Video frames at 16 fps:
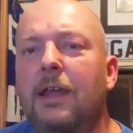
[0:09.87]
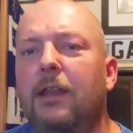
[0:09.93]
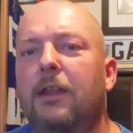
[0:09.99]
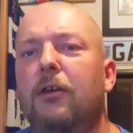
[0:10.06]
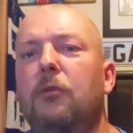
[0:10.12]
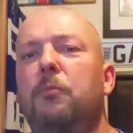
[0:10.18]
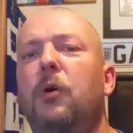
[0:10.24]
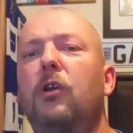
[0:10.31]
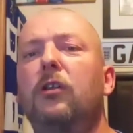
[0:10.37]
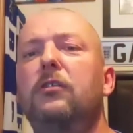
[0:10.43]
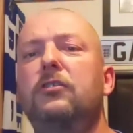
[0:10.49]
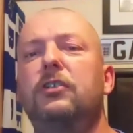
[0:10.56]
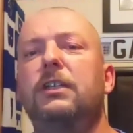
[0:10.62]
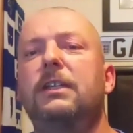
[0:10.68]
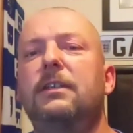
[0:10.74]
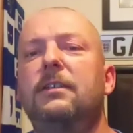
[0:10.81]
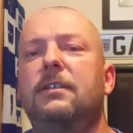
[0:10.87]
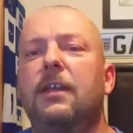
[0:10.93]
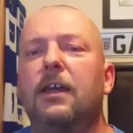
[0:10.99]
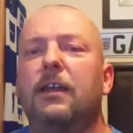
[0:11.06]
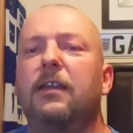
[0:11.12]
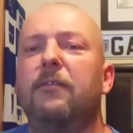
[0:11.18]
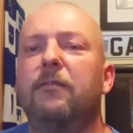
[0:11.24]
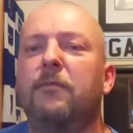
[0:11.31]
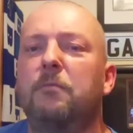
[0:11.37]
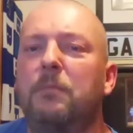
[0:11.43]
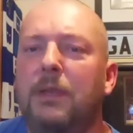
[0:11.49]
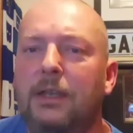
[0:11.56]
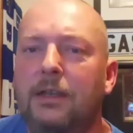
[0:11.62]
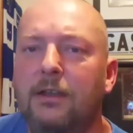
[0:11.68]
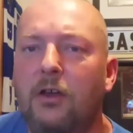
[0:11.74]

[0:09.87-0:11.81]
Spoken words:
Now, apologies, I haven't been